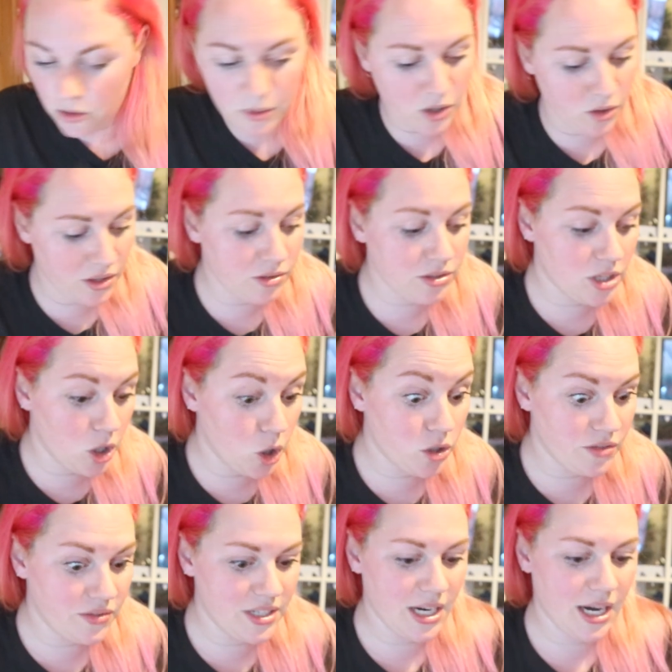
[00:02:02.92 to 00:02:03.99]
oh my god there's a
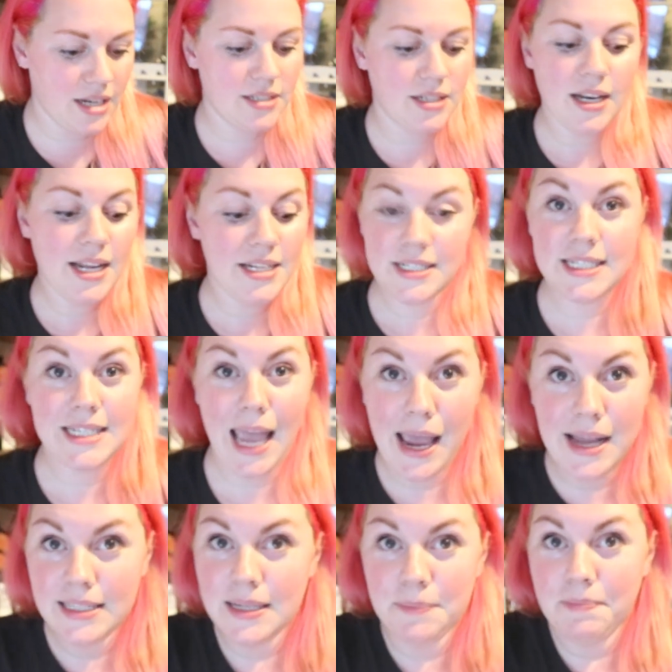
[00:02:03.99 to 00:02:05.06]
lot of snacks let's just get
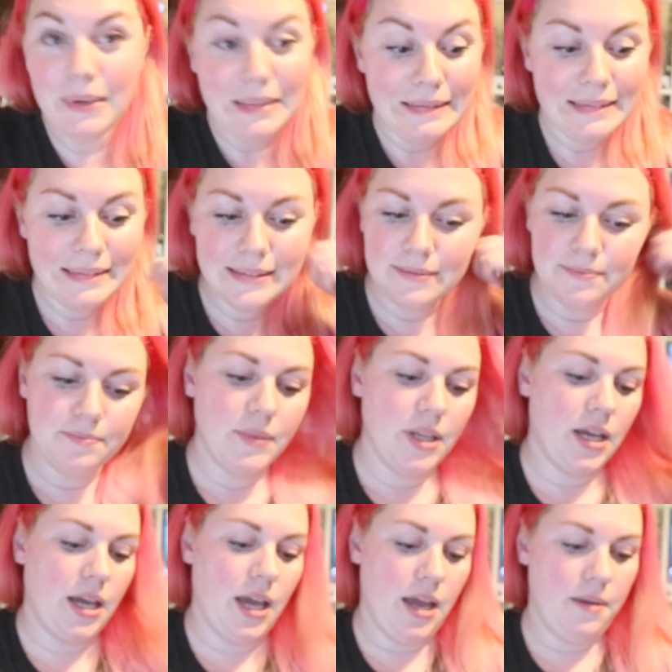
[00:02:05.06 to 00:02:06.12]
into it.
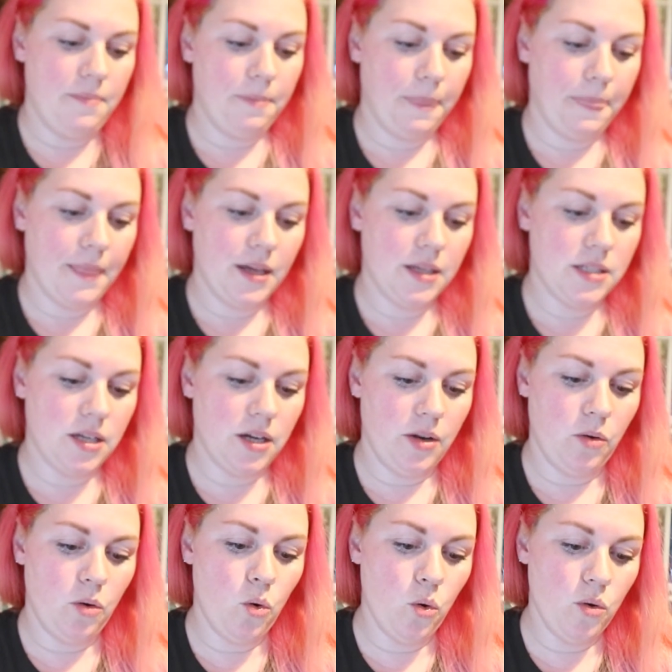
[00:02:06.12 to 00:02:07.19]
okay so
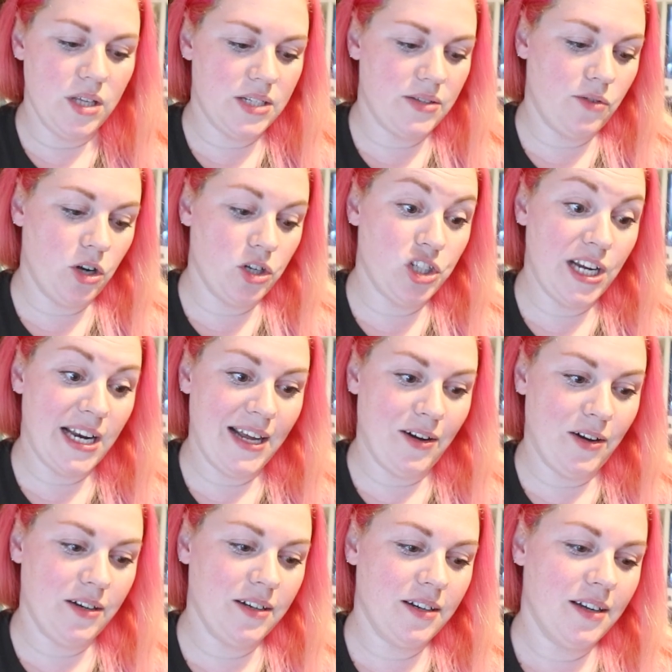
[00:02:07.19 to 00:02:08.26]
all this we've got chili
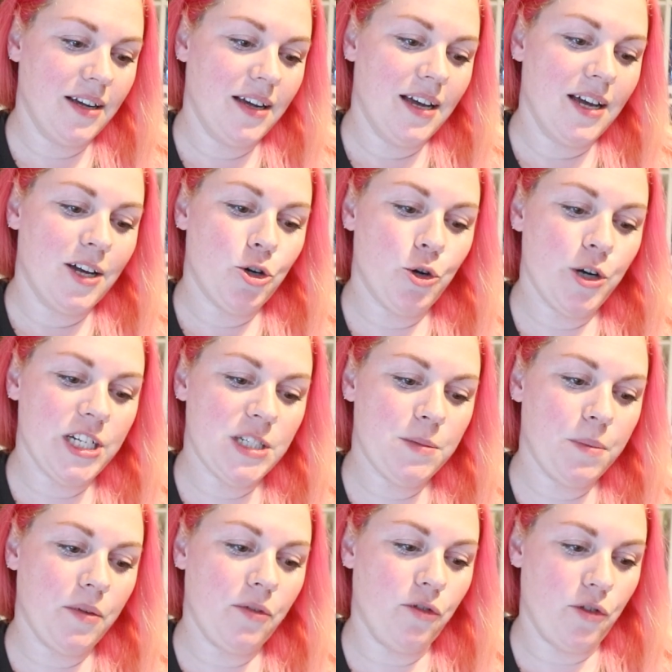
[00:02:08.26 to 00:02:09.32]
on
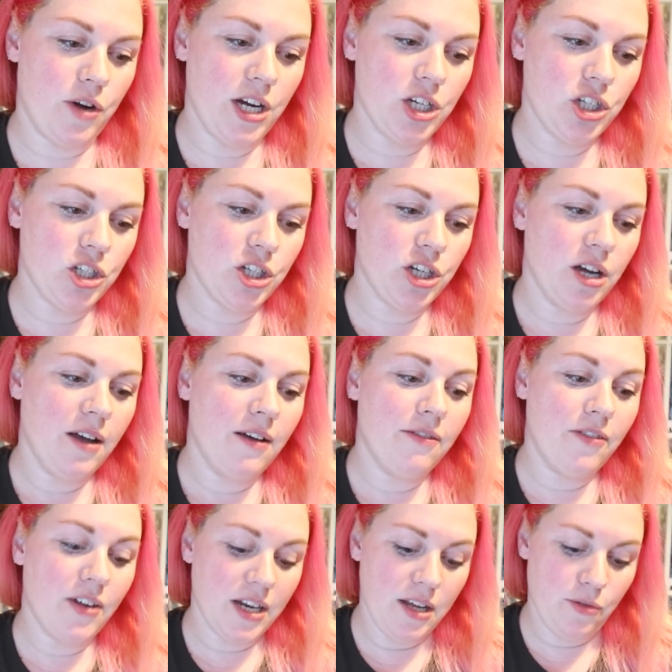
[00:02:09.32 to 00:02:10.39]
crisp fresh
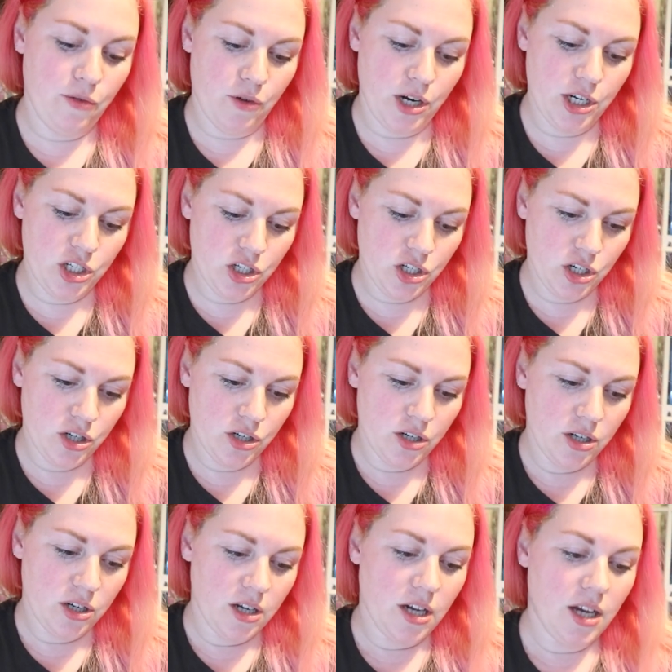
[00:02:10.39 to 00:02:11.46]
funny fresh
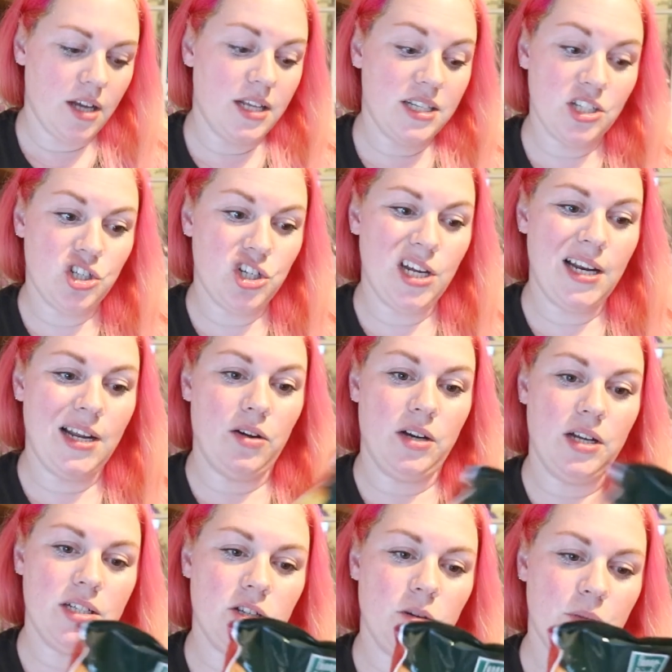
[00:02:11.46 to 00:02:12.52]
and there's a chili on
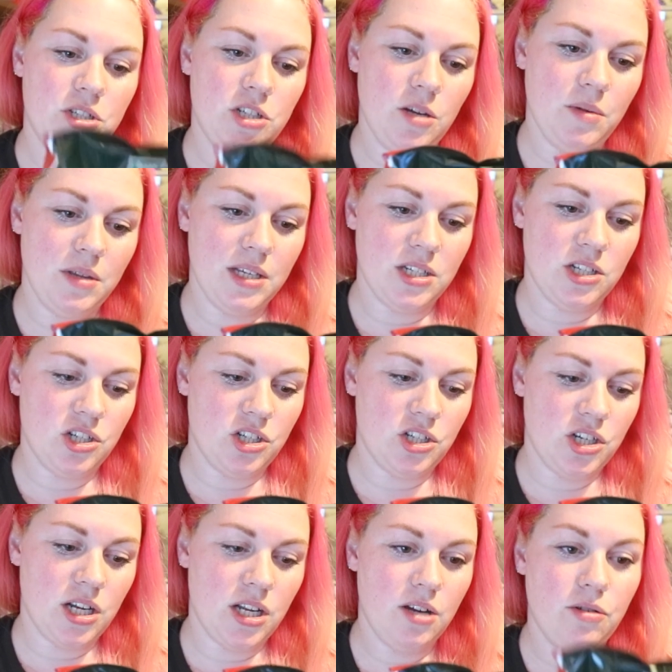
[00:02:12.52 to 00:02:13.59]
it so I'm assuming these are just chili